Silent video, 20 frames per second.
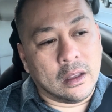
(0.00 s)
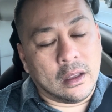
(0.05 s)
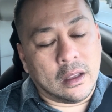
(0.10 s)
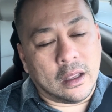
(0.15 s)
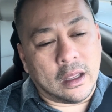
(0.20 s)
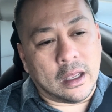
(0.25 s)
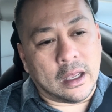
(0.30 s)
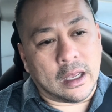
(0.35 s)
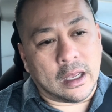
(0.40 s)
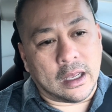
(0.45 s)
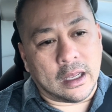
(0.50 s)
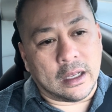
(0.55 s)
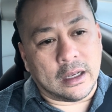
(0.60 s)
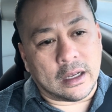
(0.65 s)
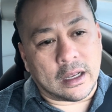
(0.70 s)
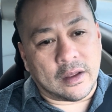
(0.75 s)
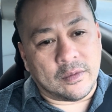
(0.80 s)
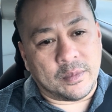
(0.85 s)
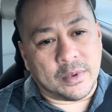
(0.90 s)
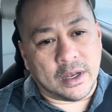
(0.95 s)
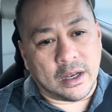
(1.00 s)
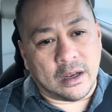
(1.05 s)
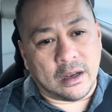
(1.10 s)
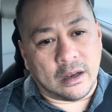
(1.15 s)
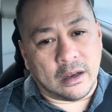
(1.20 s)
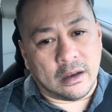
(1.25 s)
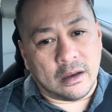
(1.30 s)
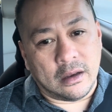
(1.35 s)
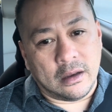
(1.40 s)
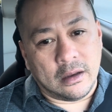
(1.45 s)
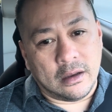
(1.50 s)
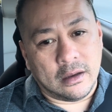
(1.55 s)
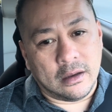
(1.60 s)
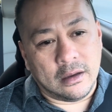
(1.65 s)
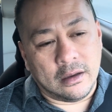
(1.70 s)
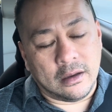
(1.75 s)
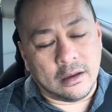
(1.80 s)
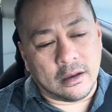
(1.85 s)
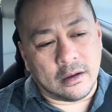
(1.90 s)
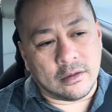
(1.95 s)
And I've been in,
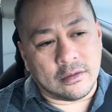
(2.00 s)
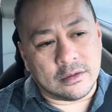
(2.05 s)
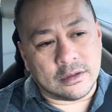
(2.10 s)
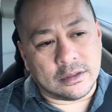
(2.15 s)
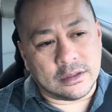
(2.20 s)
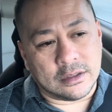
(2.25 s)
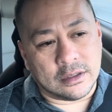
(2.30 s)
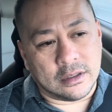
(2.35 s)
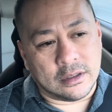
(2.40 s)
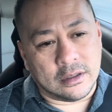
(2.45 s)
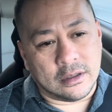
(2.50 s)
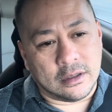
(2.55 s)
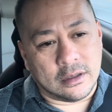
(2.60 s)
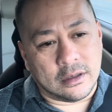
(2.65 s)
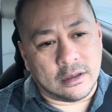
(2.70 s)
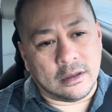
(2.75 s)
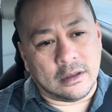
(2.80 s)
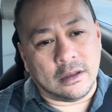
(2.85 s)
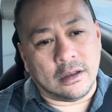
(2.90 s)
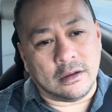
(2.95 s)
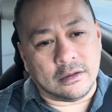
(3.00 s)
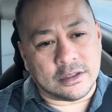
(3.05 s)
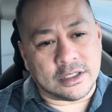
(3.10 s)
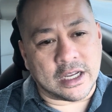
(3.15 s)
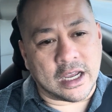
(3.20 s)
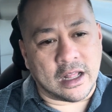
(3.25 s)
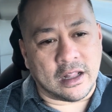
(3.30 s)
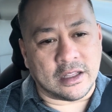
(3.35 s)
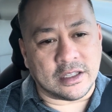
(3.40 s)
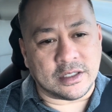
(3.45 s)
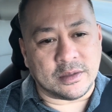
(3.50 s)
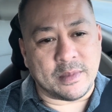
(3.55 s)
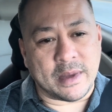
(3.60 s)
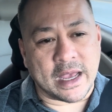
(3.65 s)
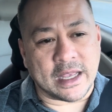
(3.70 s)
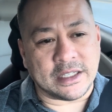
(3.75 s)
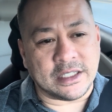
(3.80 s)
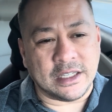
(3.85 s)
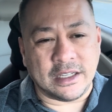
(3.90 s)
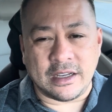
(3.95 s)
little challenge
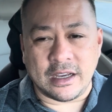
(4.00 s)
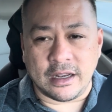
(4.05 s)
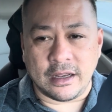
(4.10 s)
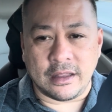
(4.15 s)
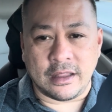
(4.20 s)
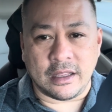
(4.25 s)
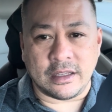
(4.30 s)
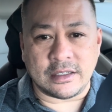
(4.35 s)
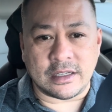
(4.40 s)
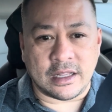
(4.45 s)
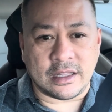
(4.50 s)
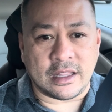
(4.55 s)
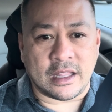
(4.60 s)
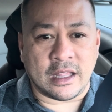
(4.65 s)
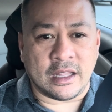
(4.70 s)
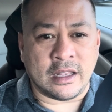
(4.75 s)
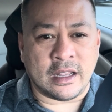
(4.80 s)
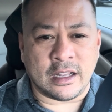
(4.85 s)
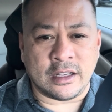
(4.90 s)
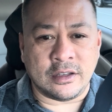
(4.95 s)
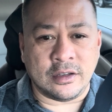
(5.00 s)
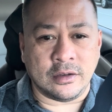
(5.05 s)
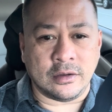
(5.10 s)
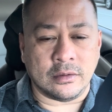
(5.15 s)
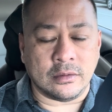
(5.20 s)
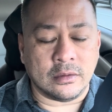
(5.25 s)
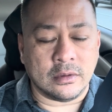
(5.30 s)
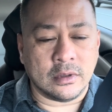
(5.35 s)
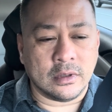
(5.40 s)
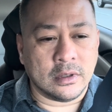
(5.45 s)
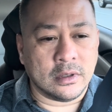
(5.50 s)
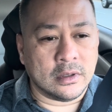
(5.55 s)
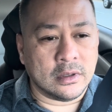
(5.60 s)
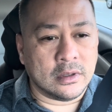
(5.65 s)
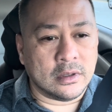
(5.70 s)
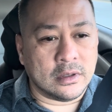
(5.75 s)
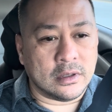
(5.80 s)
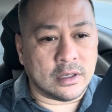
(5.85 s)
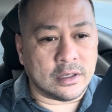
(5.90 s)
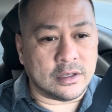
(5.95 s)
matchy kind of things, not too
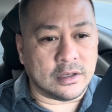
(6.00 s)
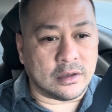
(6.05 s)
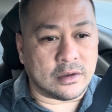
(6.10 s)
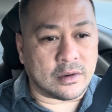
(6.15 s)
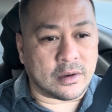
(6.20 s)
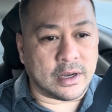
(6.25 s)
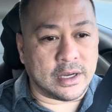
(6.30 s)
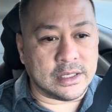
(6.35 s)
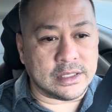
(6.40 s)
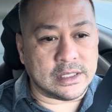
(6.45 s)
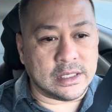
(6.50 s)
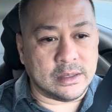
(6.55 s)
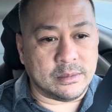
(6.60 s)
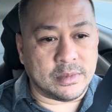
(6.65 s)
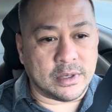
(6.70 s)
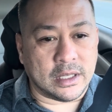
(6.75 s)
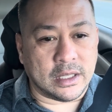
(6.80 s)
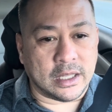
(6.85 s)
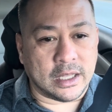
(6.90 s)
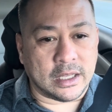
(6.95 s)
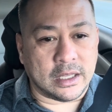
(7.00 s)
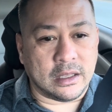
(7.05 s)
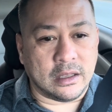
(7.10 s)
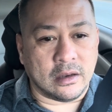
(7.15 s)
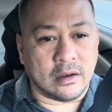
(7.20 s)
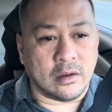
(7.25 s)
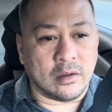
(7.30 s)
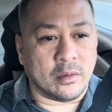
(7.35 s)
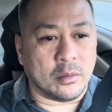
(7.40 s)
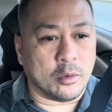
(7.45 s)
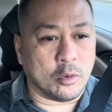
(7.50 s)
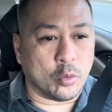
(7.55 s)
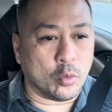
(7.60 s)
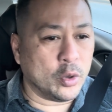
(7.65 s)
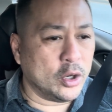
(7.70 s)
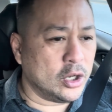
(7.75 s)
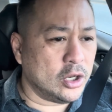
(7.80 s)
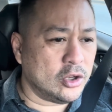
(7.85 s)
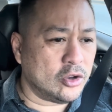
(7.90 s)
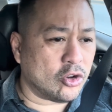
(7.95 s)
crazy, but like,
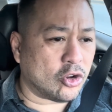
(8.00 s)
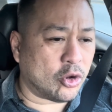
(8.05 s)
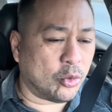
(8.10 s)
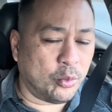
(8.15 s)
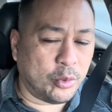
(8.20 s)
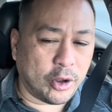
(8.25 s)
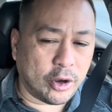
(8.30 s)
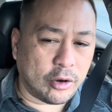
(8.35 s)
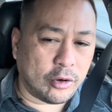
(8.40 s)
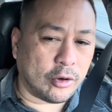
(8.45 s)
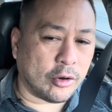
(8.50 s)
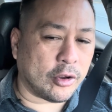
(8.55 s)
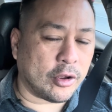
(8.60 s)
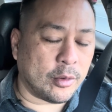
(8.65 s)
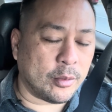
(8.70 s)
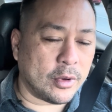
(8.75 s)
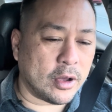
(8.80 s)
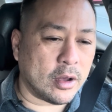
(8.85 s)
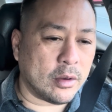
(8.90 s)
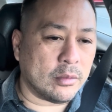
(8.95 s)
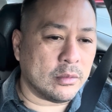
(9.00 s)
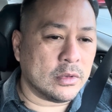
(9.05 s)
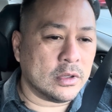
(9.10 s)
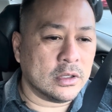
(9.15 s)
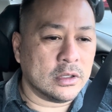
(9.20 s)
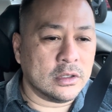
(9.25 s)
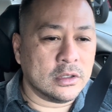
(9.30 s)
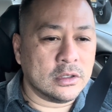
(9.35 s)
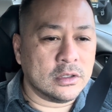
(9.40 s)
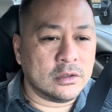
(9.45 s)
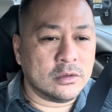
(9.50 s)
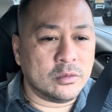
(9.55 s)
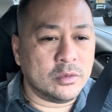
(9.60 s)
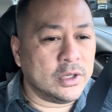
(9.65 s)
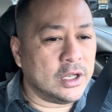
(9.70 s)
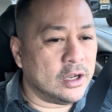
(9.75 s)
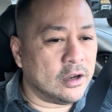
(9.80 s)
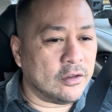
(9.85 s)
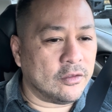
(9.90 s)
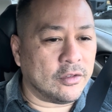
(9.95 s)
we need a competitor to come up, we
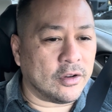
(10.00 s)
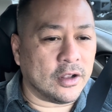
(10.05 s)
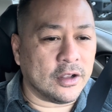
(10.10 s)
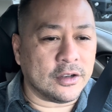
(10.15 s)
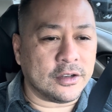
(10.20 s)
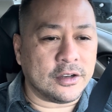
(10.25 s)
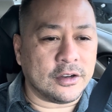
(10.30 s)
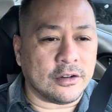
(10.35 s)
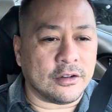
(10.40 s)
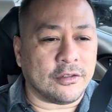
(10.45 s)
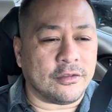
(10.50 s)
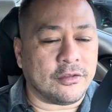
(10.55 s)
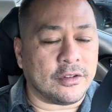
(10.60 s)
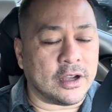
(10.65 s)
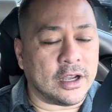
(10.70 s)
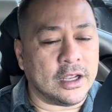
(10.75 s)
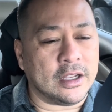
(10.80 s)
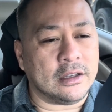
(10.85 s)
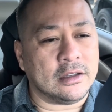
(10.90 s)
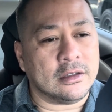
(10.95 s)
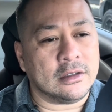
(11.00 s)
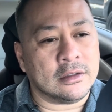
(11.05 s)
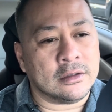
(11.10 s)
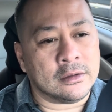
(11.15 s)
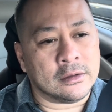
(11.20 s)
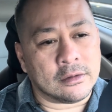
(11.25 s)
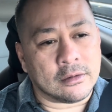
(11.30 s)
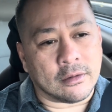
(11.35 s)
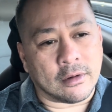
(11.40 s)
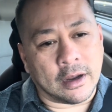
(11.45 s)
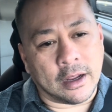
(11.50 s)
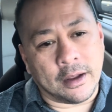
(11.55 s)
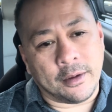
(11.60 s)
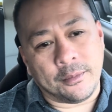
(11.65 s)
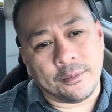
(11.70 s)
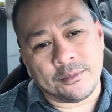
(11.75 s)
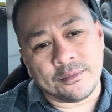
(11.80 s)
need a volunteer to fight, right?